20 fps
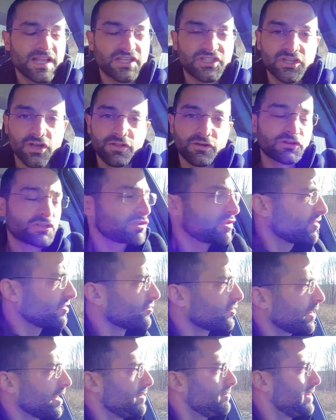So there's
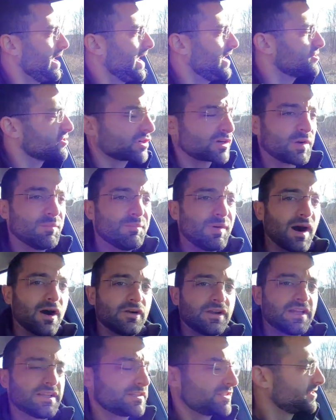three major
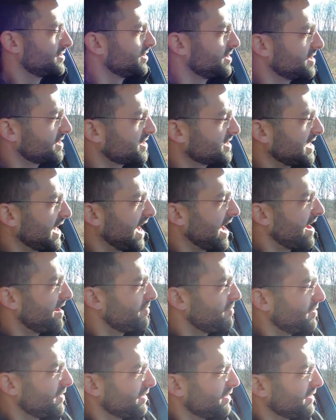components to the
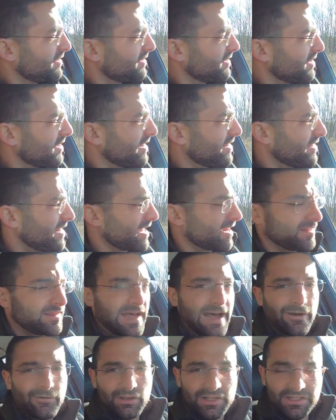Saab that
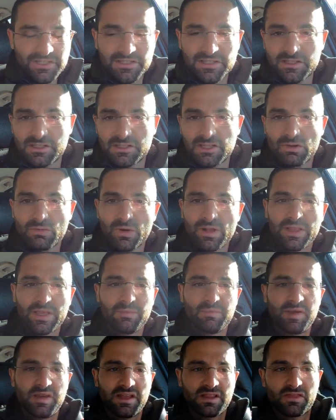allow us to
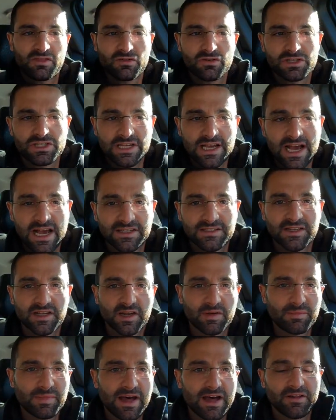really be
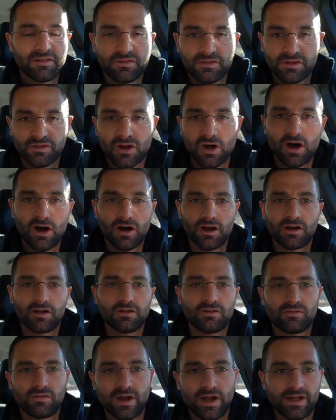enthusiastic about the car,
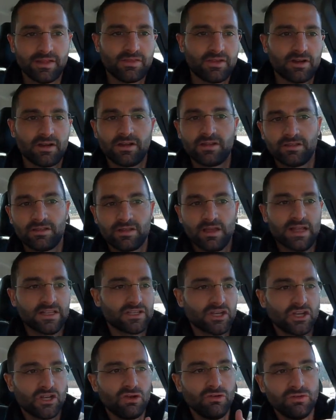right? There,
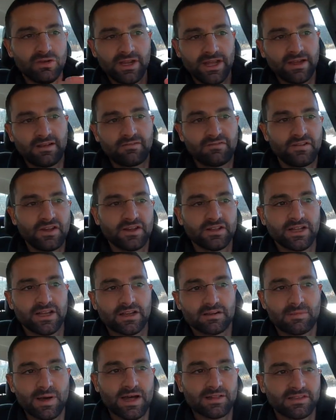it's a unique
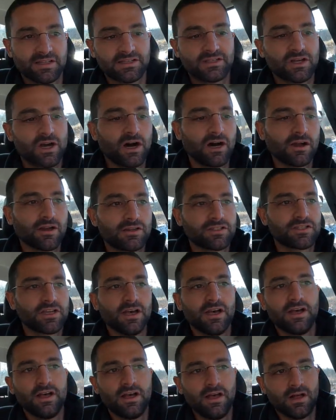feeling about these cars
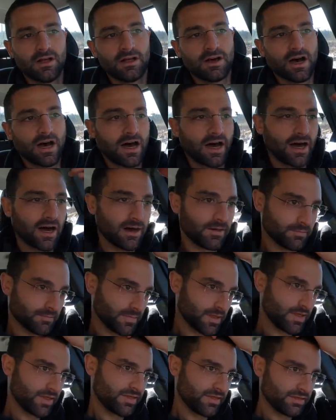
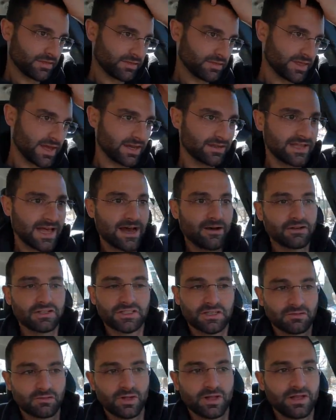um, that allow
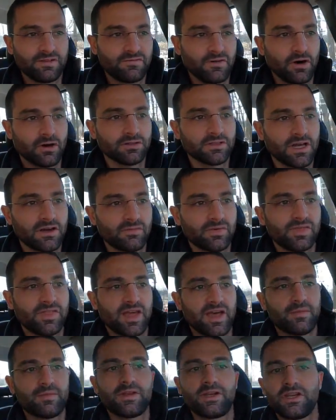us to really fall in love with
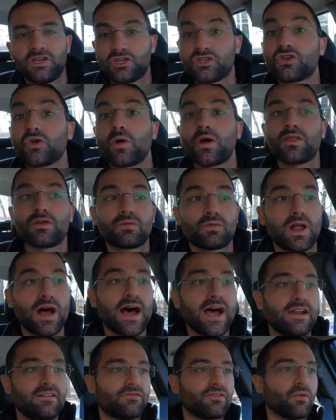them and enjoy the
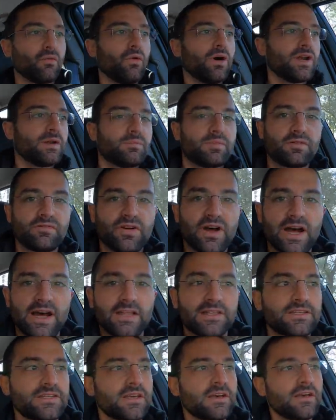ride for what it
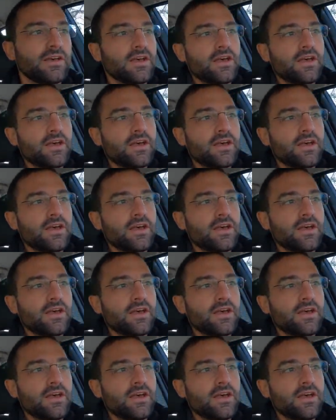provides.